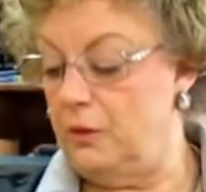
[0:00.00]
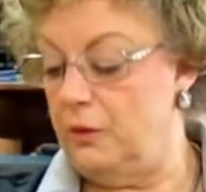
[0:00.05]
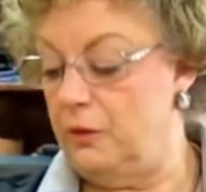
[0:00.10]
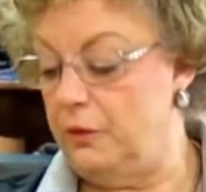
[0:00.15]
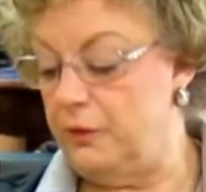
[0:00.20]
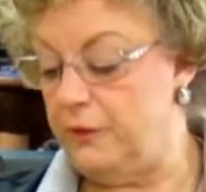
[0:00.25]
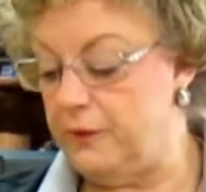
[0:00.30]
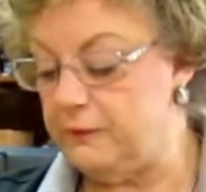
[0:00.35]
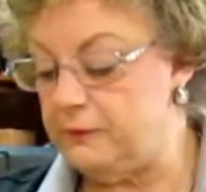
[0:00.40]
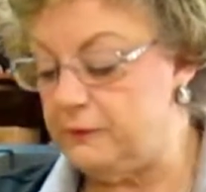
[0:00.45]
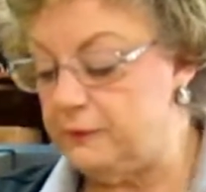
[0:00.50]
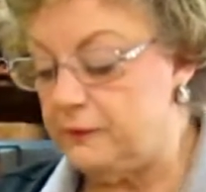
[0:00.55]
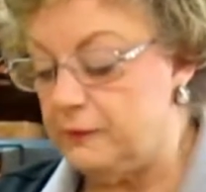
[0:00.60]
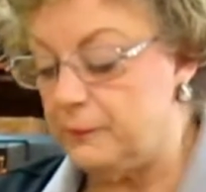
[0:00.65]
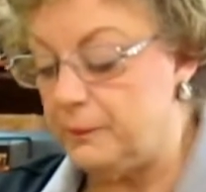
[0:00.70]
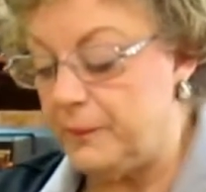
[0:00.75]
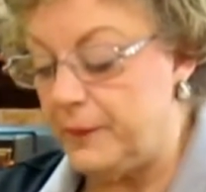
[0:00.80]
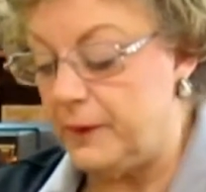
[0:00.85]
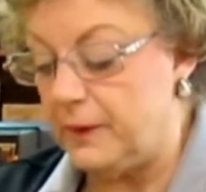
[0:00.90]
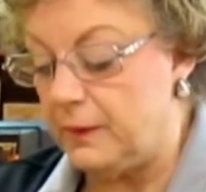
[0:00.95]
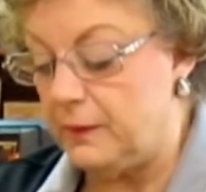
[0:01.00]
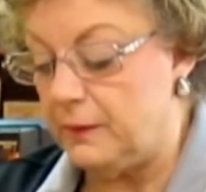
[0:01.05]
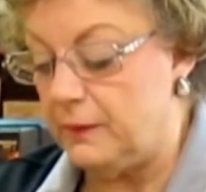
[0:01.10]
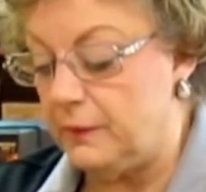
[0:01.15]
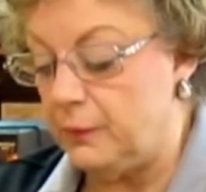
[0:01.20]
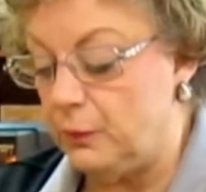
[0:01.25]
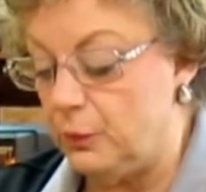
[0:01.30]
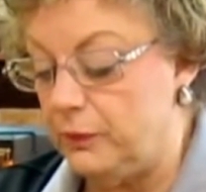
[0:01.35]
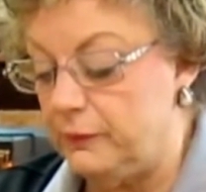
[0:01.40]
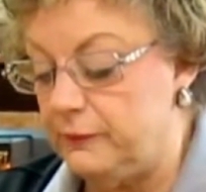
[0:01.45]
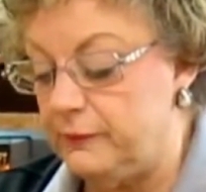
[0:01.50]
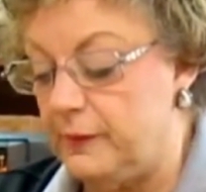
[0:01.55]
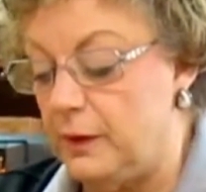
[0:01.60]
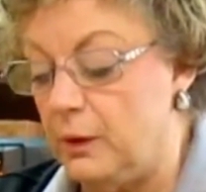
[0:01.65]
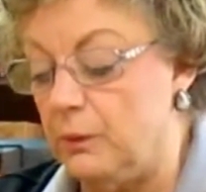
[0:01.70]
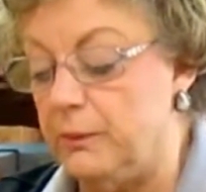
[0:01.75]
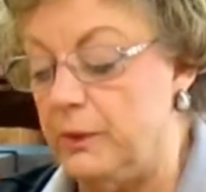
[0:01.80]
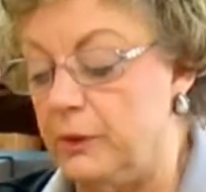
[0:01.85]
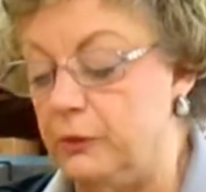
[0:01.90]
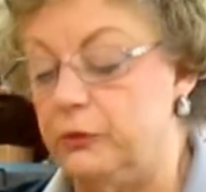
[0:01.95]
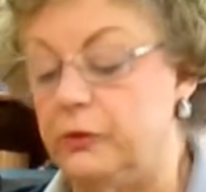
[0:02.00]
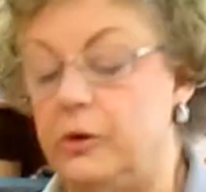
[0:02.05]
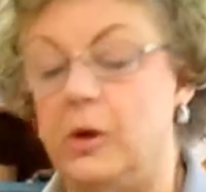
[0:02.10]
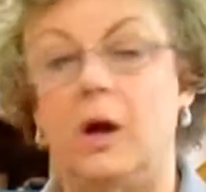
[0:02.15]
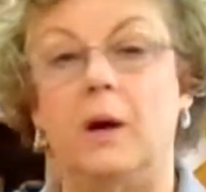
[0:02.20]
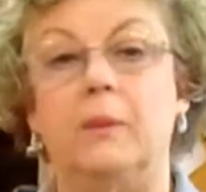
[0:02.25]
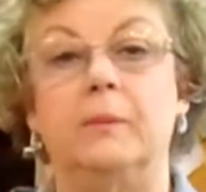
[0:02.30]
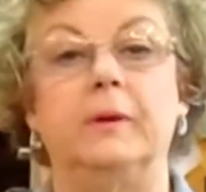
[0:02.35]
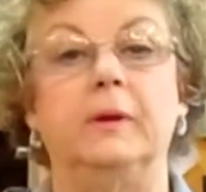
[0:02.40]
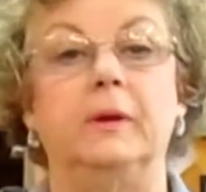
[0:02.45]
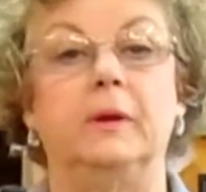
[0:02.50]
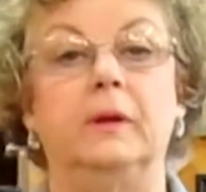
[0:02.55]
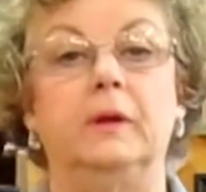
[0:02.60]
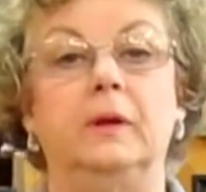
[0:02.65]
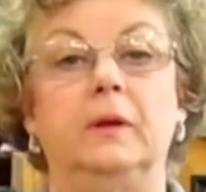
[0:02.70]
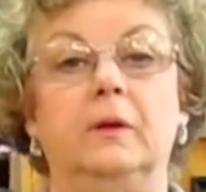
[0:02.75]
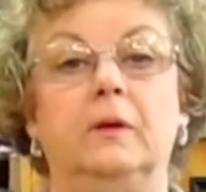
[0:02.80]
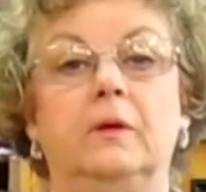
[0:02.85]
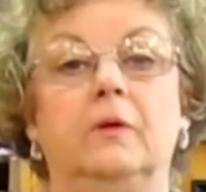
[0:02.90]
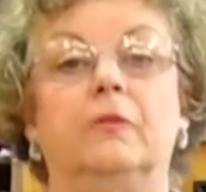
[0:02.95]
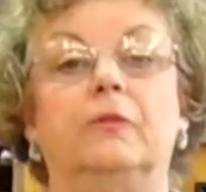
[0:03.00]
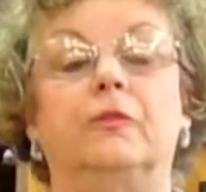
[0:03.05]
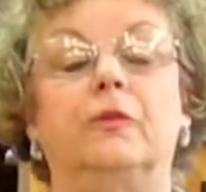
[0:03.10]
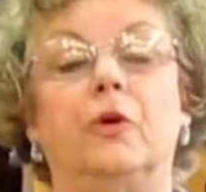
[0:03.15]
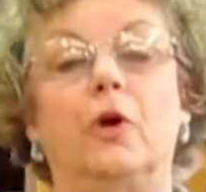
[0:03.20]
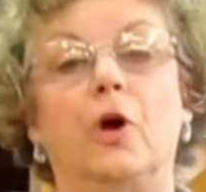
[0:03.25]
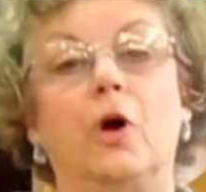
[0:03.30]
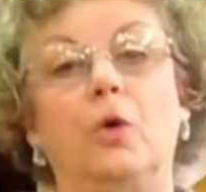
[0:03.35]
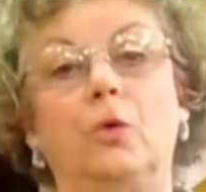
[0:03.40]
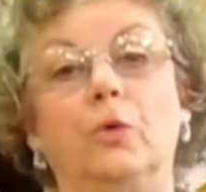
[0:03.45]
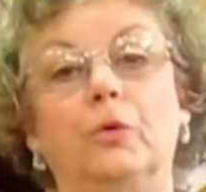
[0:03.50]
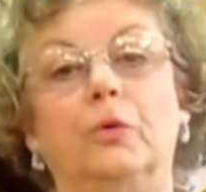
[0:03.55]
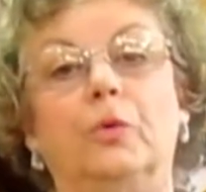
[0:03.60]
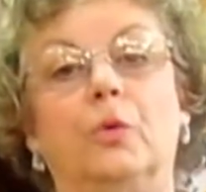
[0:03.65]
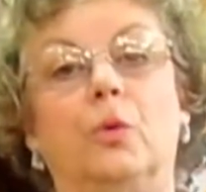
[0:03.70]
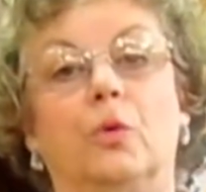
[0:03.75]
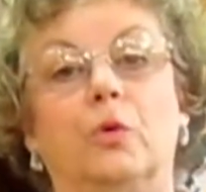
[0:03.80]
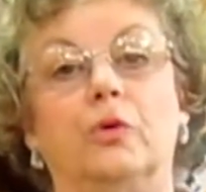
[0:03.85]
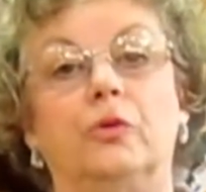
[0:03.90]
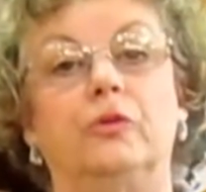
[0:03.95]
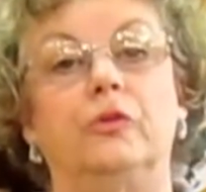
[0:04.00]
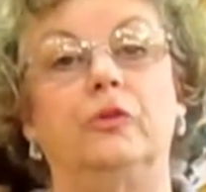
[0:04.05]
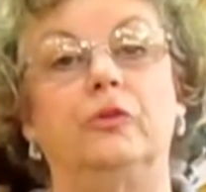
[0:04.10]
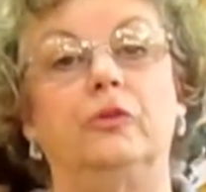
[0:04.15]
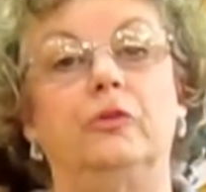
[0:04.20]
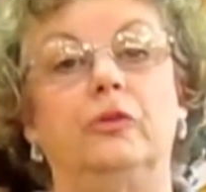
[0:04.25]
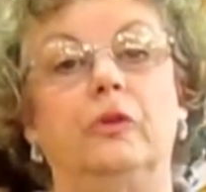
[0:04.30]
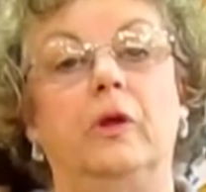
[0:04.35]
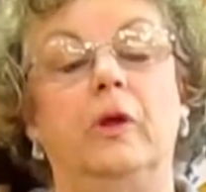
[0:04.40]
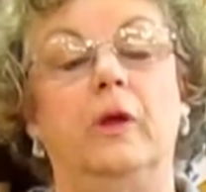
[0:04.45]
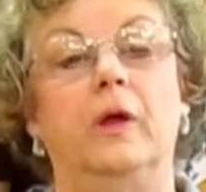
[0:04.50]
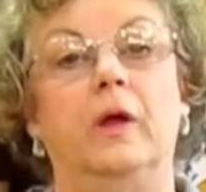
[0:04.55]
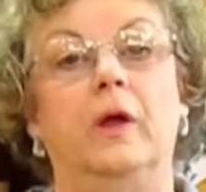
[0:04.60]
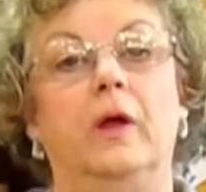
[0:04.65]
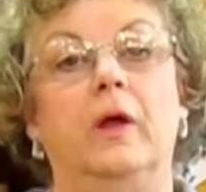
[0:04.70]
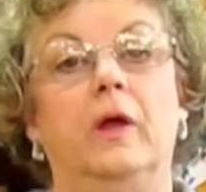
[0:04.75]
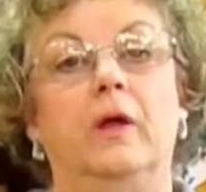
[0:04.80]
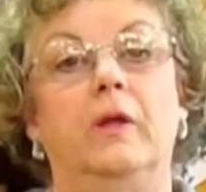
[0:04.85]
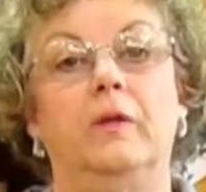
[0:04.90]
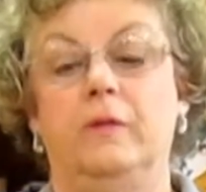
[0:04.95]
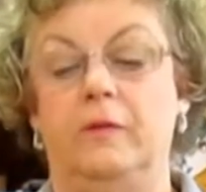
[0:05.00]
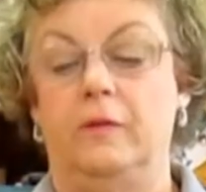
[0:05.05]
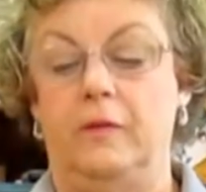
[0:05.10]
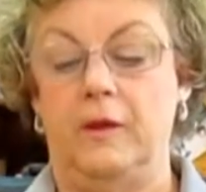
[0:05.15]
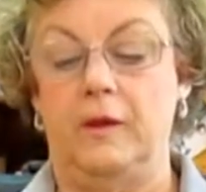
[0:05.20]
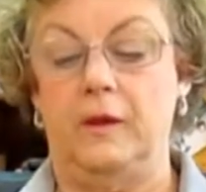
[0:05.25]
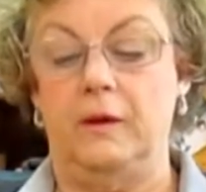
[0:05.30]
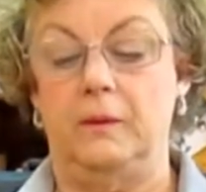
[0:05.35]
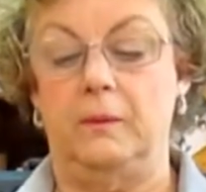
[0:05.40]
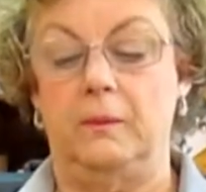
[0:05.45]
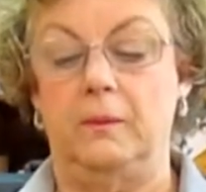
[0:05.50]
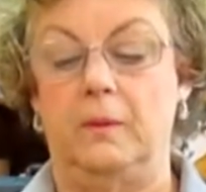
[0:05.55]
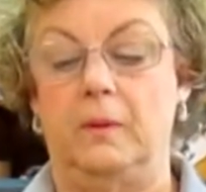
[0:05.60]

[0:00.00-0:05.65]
This is the bit that we sell most commonly for older horses that